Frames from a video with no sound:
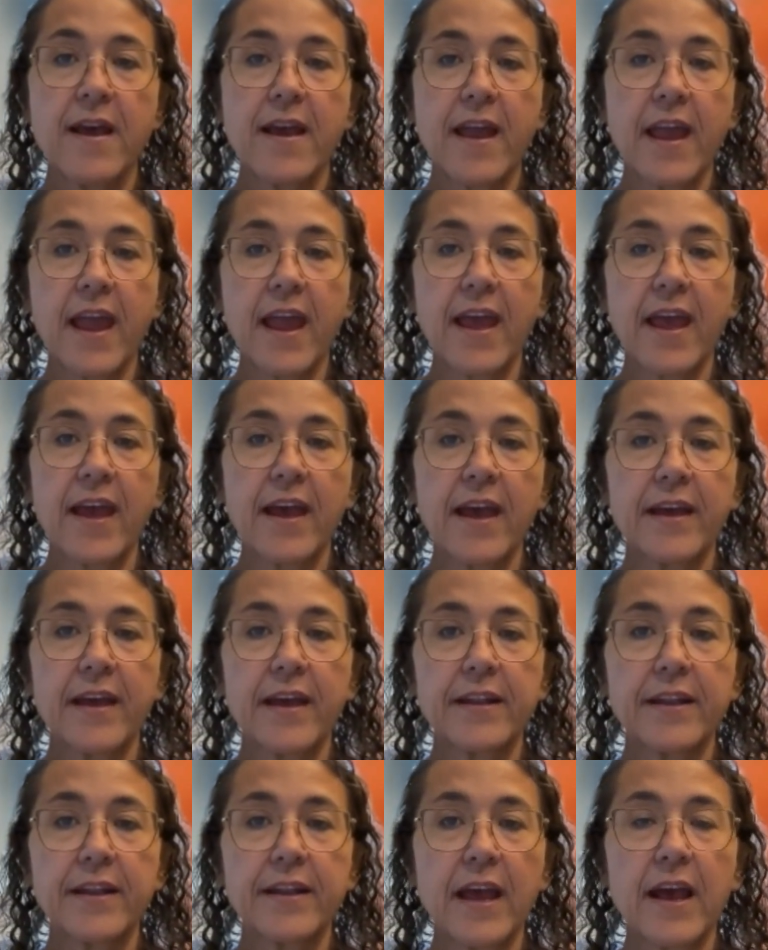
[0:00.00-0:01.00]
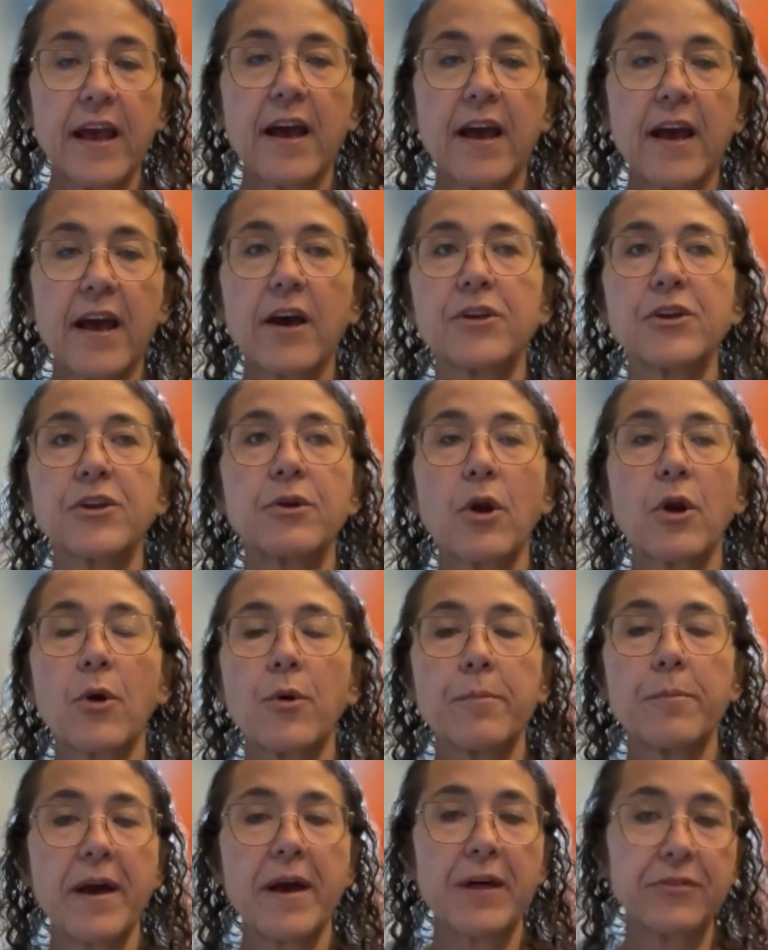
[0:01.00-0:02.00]
and how you go
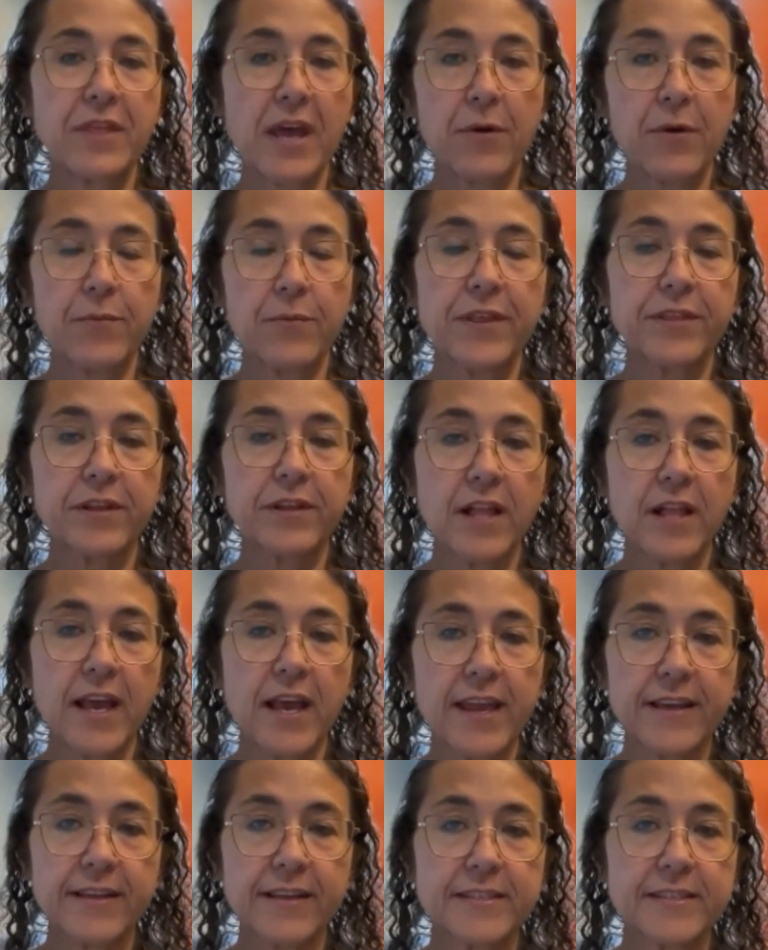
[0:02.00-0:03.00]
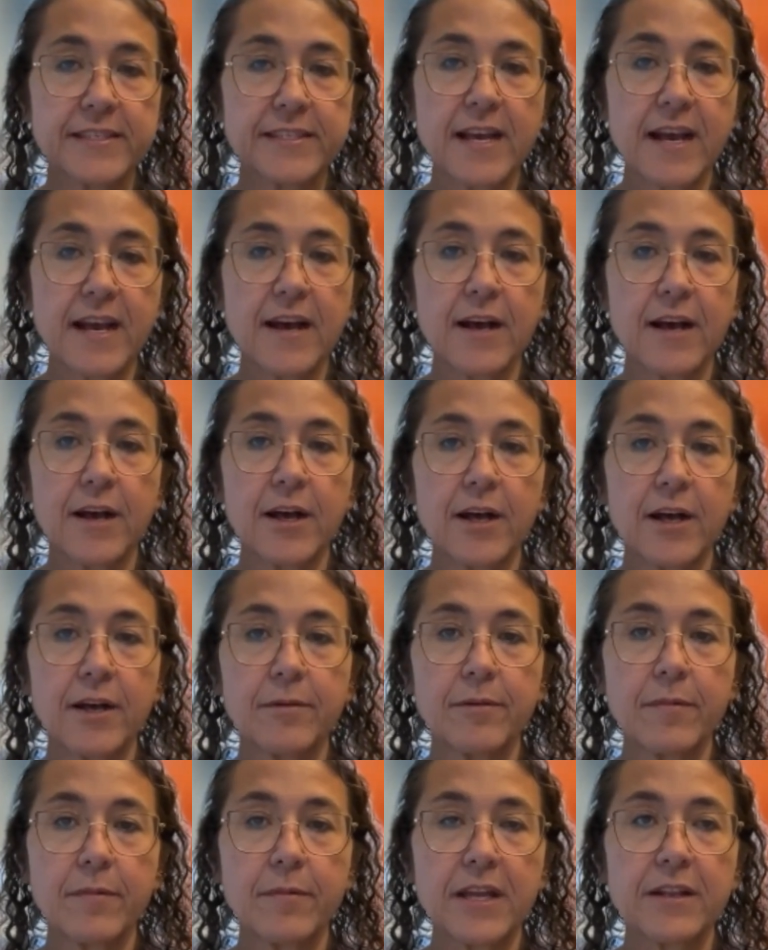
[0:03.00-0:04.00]
about that with clients,
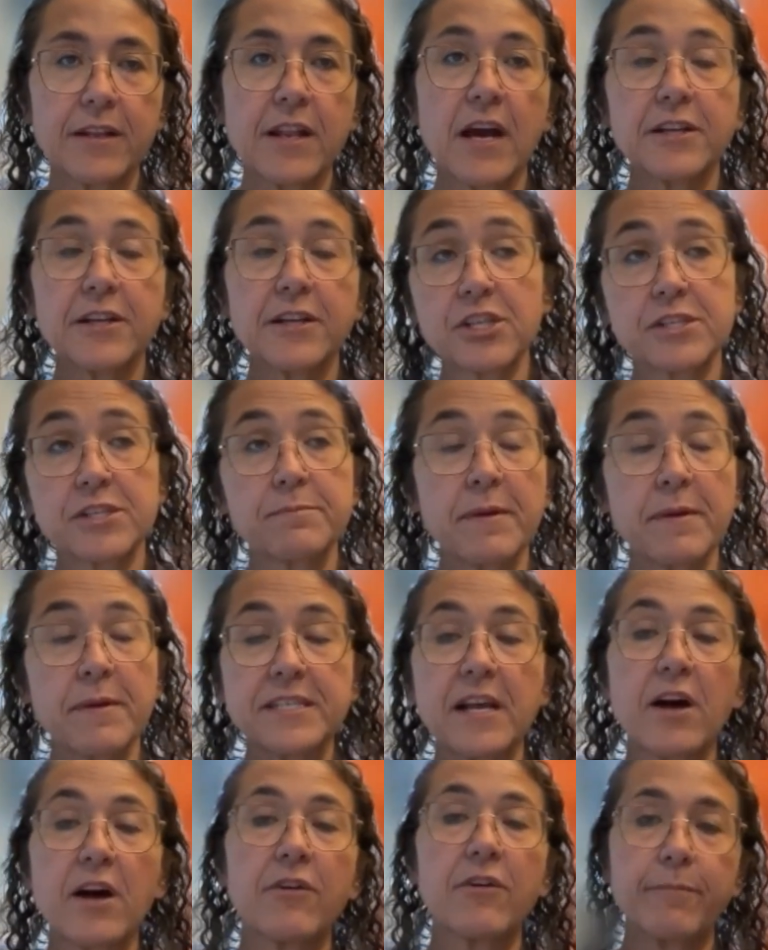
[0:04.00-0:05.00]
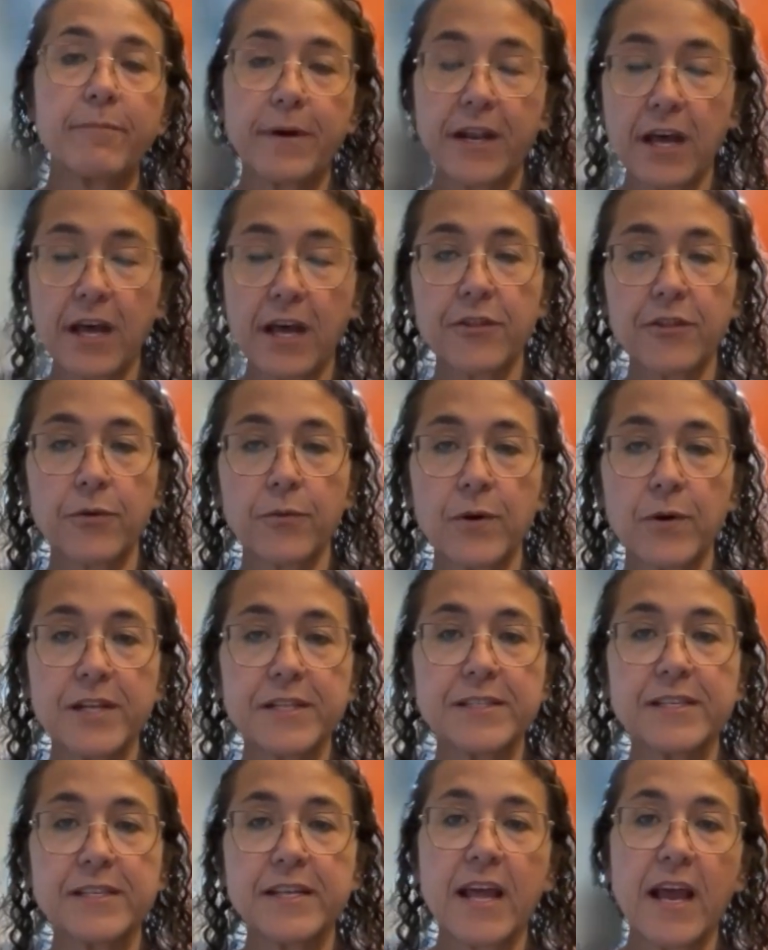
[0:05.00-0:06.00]
not just myself, but other
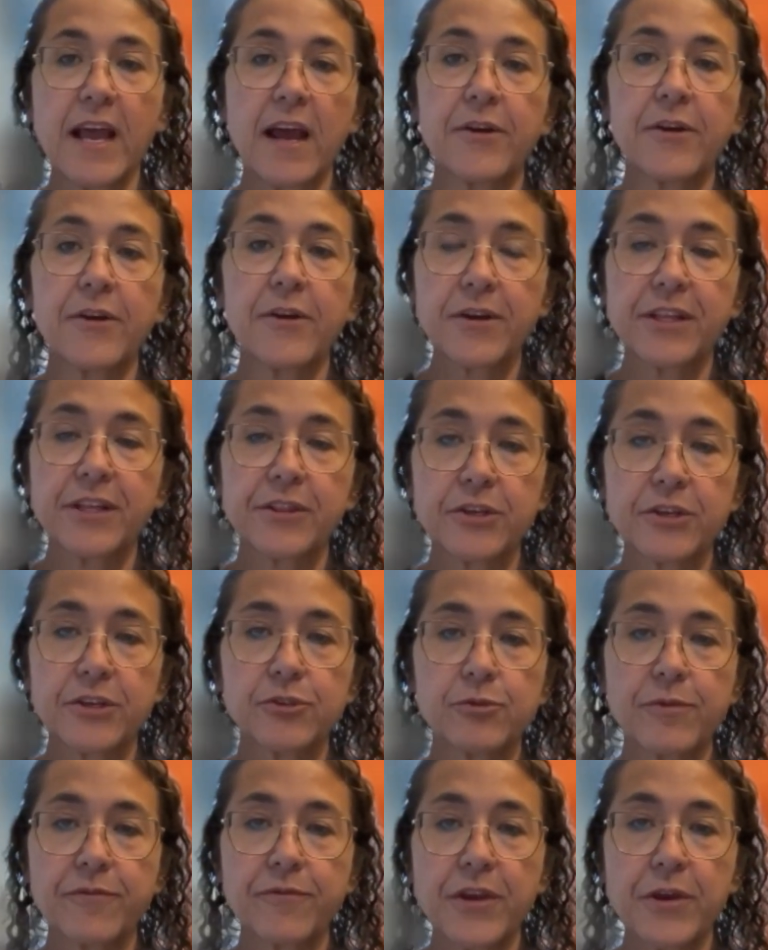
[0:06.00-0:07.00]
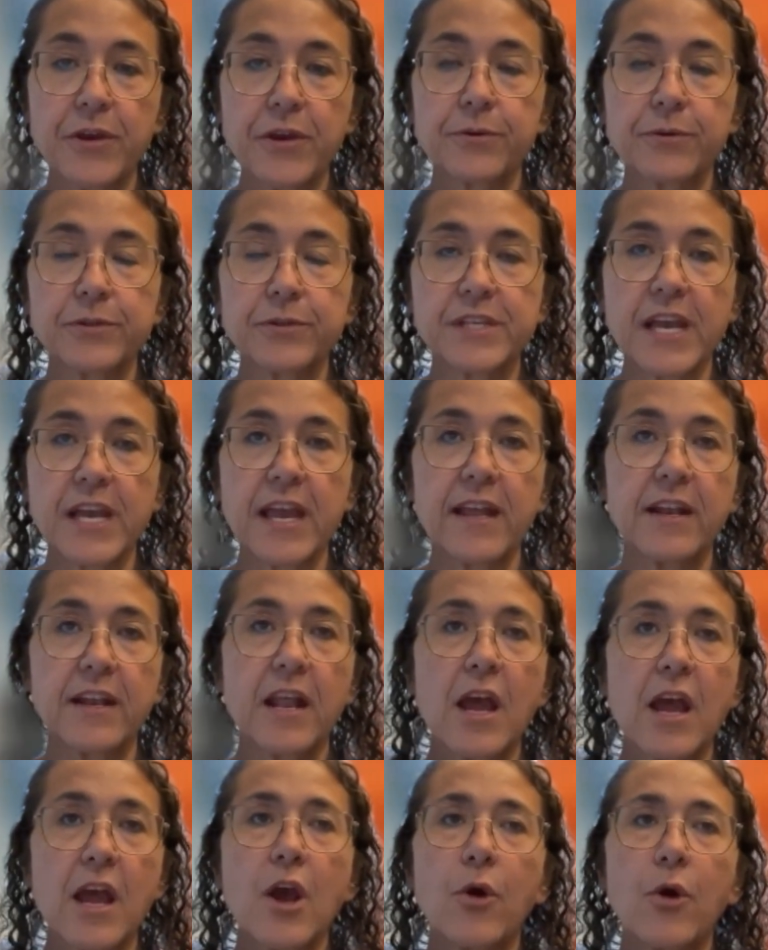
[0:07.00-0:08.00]
ones, and how you get those reviews and
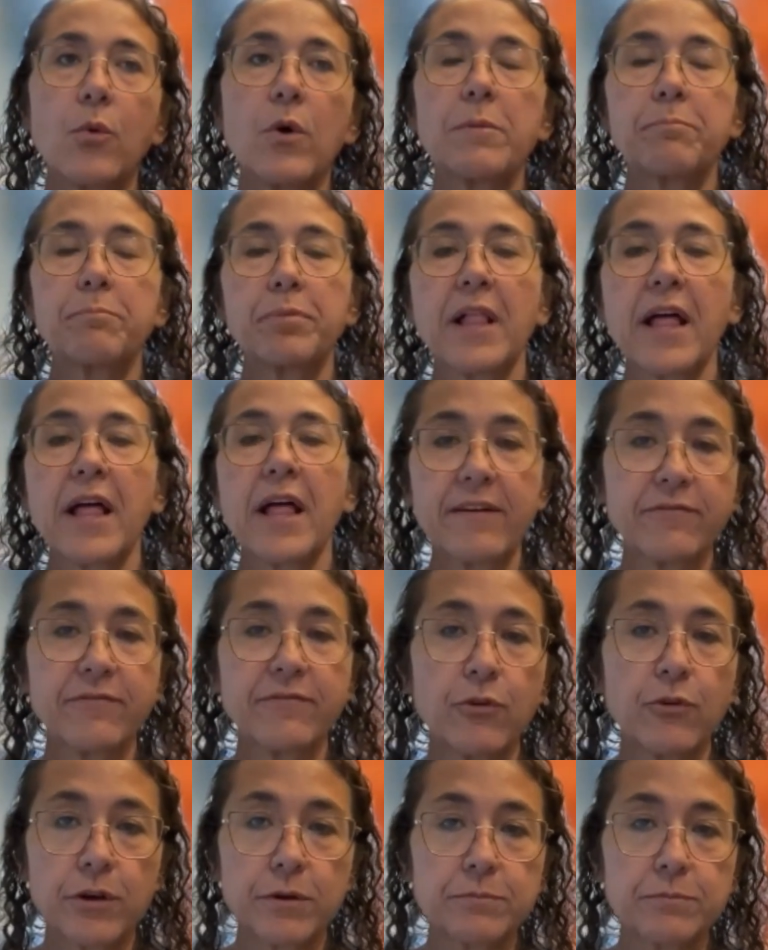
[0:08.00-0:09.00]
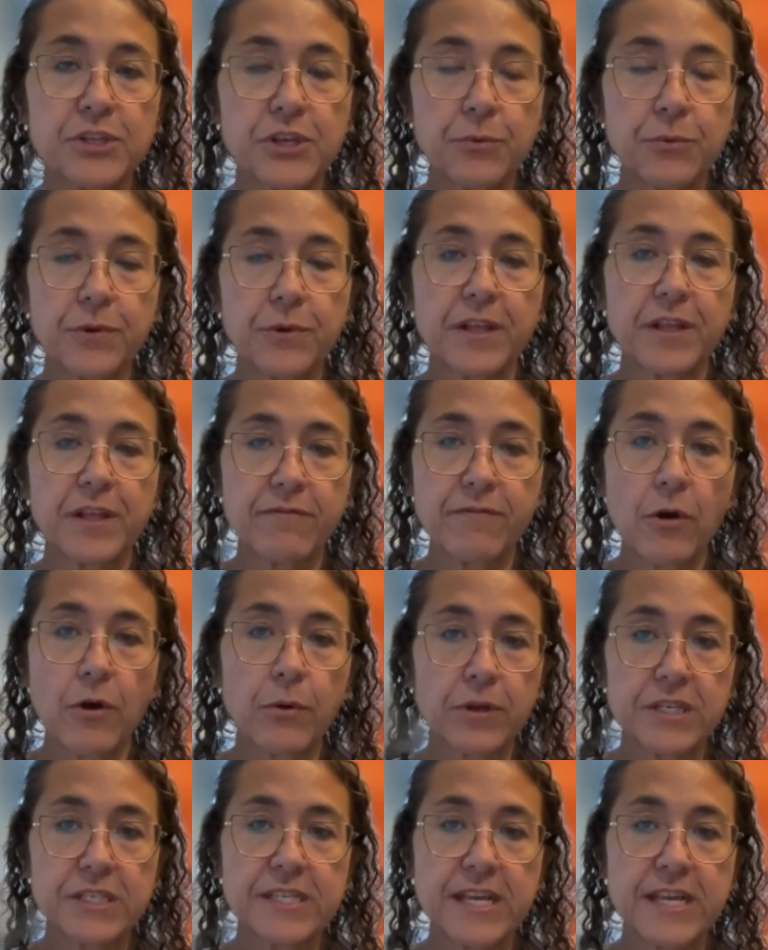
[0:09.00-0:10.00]
what platforms you really
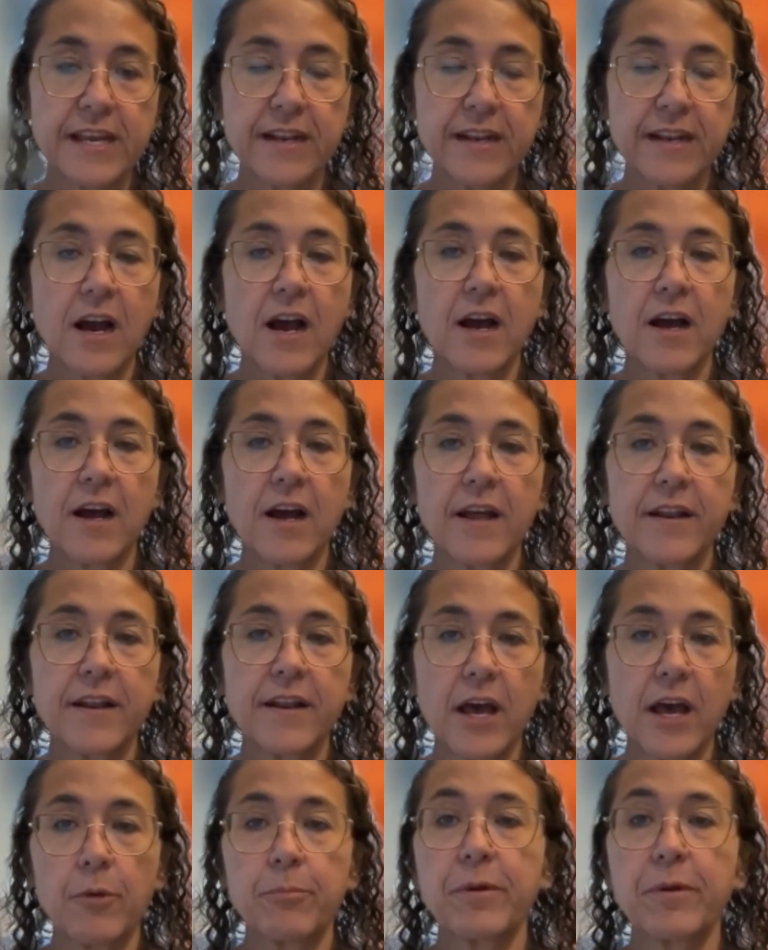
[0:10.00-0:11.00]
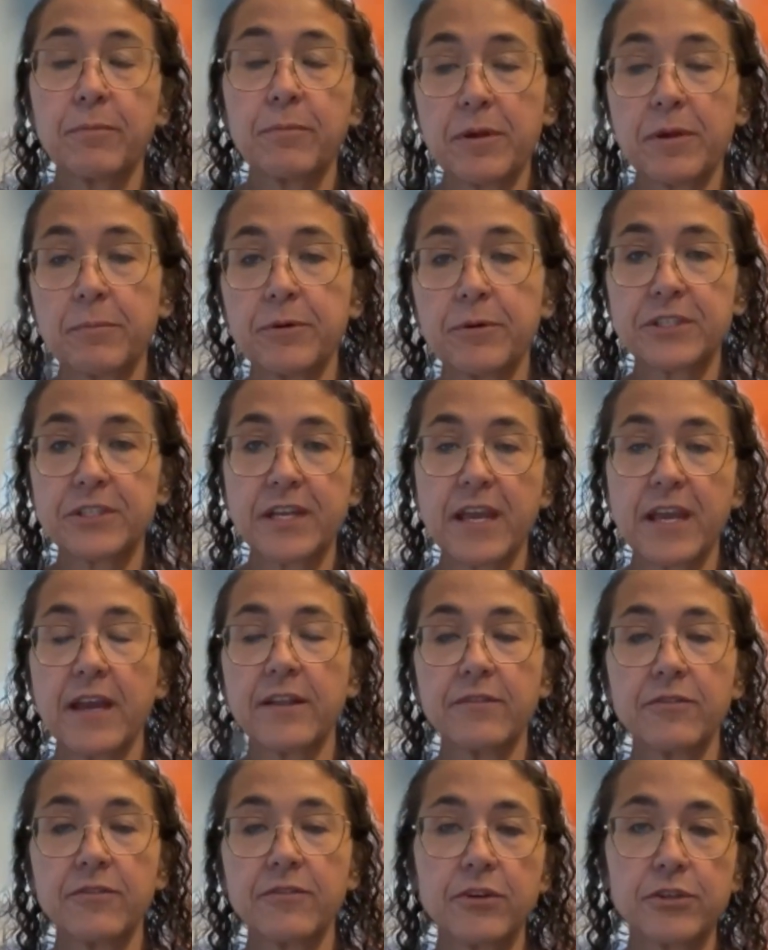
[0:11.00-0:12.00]
focus in on helping people to
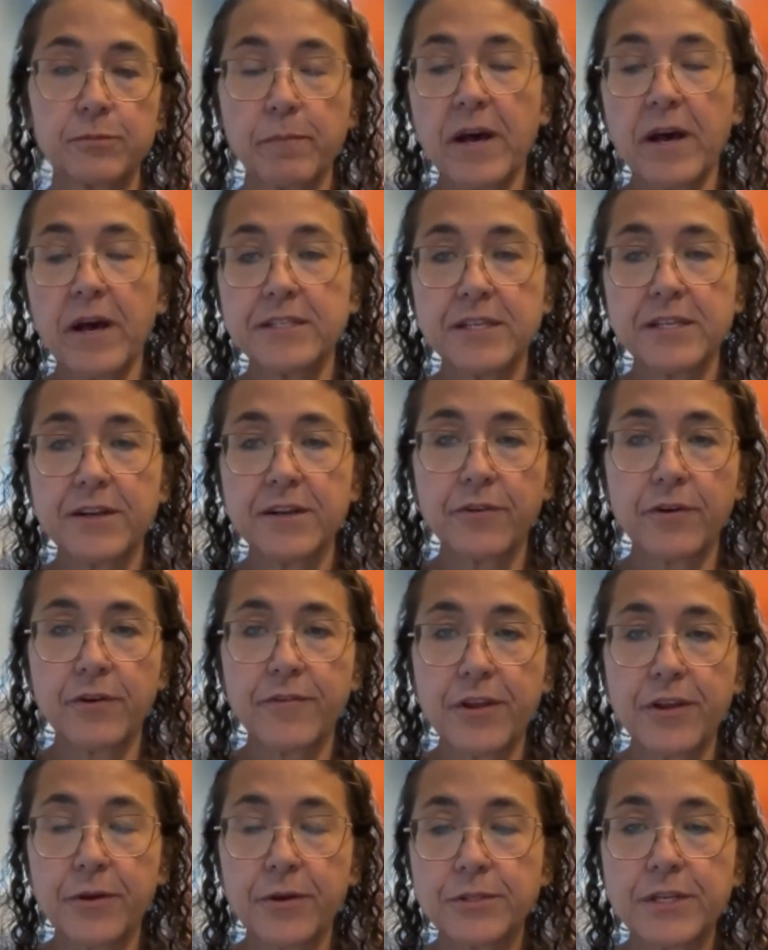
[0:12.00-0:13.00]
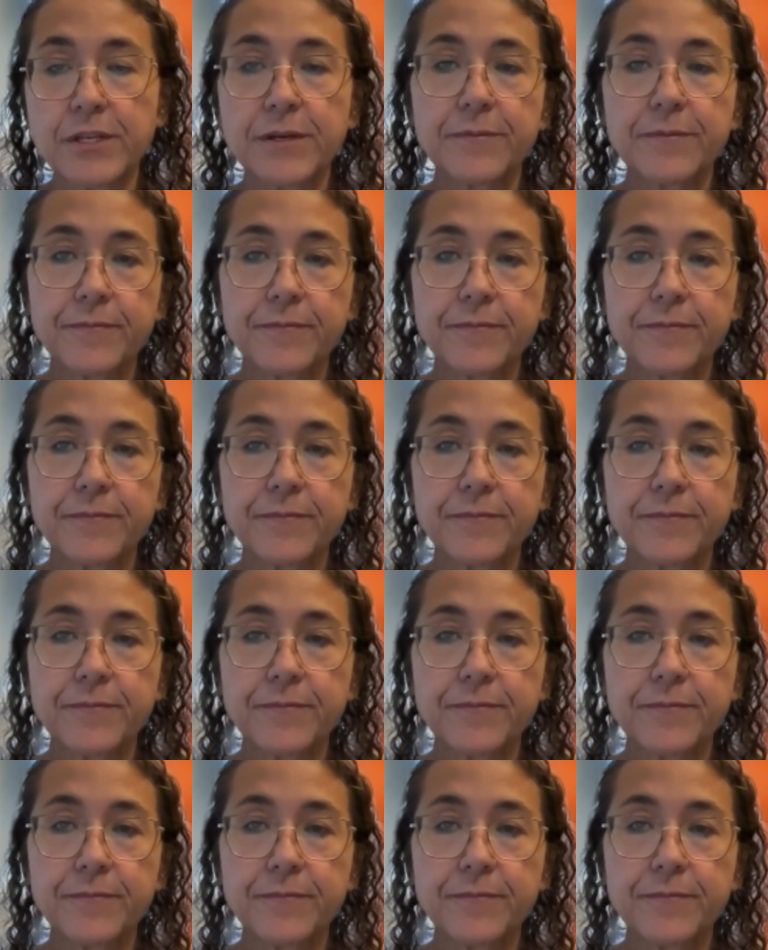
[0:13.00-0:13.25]
get those positive reviews.